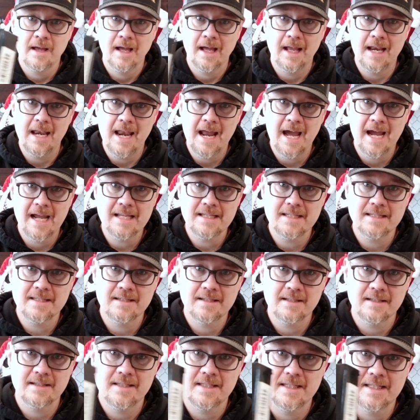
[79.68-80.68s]
A
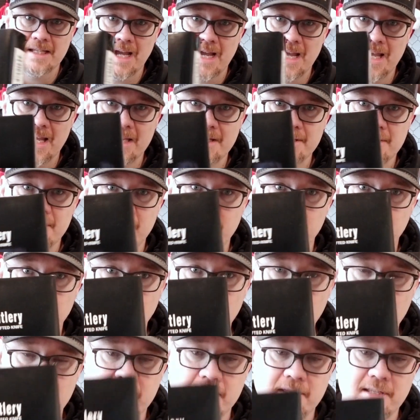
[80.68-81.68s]
nice sized
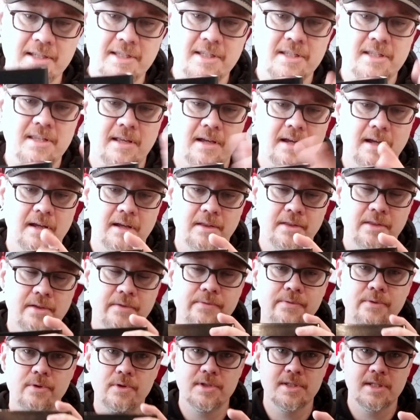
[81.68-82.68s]
box. This is the
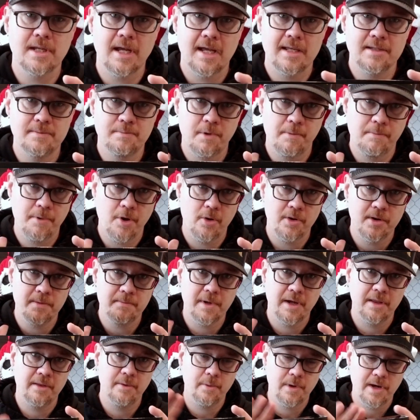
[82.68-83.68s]
full size Proponent,
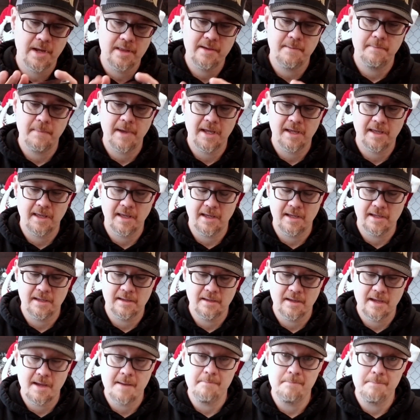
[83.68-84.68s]
by the way. They make a
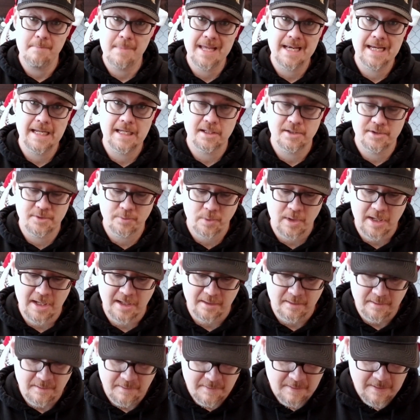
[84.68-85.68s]
mini as
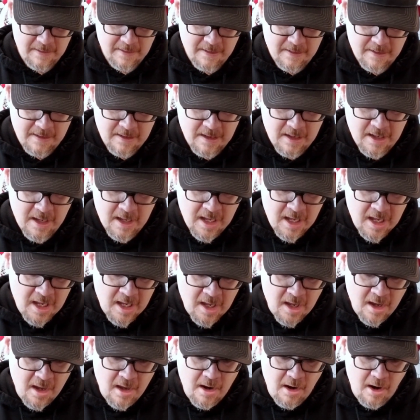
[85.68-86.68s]
well.
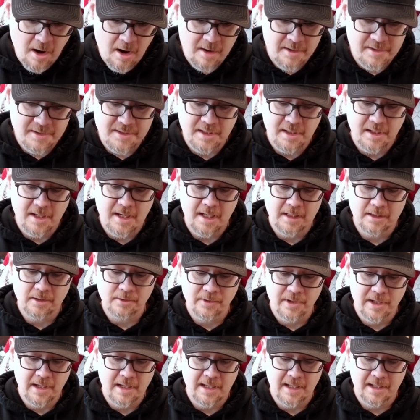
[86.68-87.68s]
Artisan
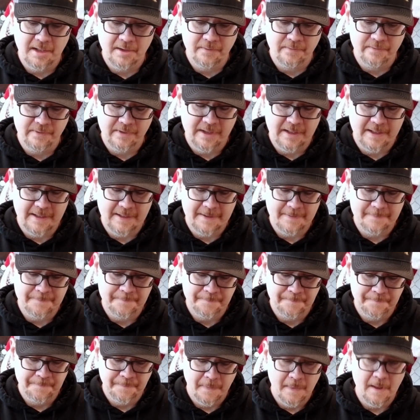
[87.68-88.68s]
Cutlery, kind of, I
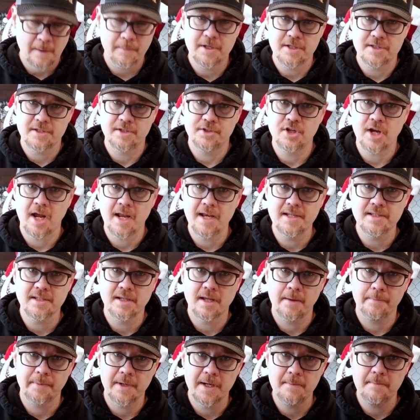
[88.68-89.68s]
mean, it's a Chinese
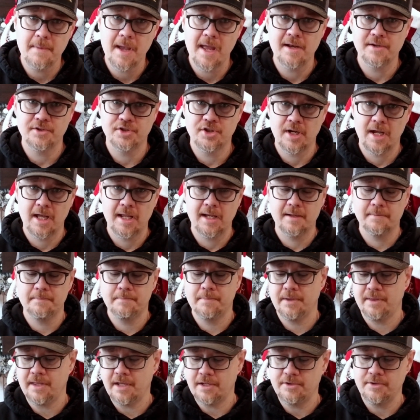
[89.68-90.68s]
company made in China,
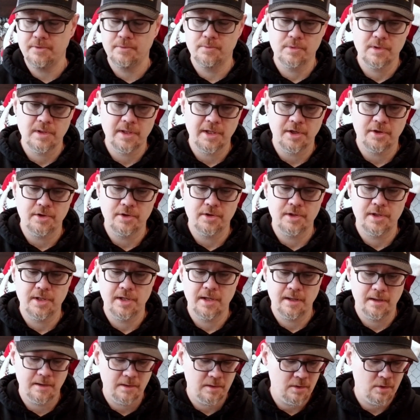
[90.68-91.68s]
but they do really good
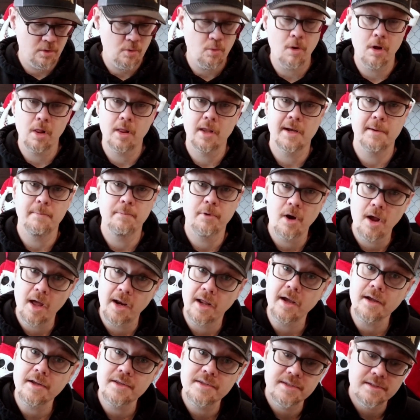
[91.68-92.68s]
quality
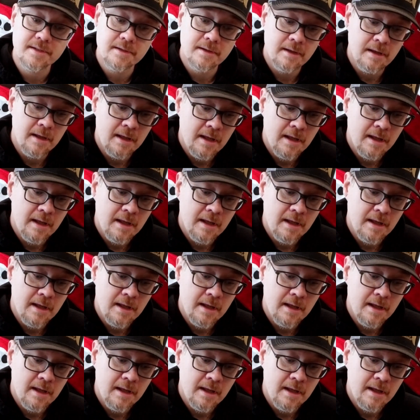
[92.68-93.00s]
products.